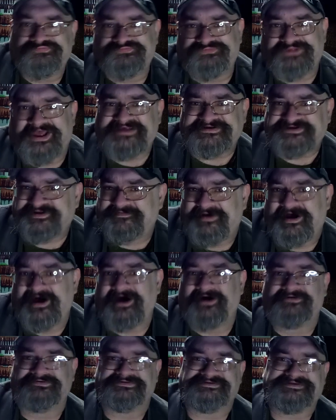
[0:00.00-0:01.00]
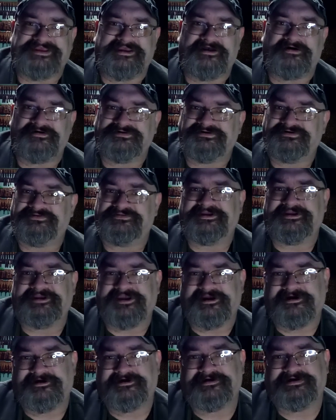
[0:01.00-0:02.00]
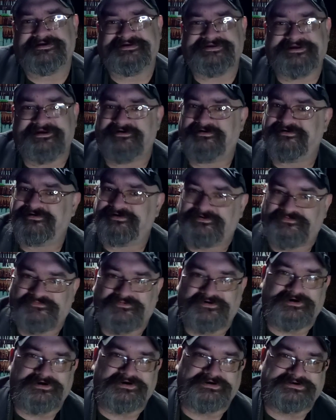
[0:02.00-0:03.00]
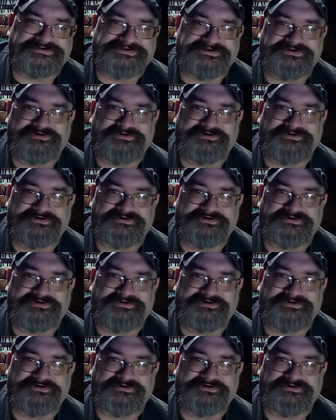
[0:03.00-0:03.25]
test them out, see how good they carry, see how good it works,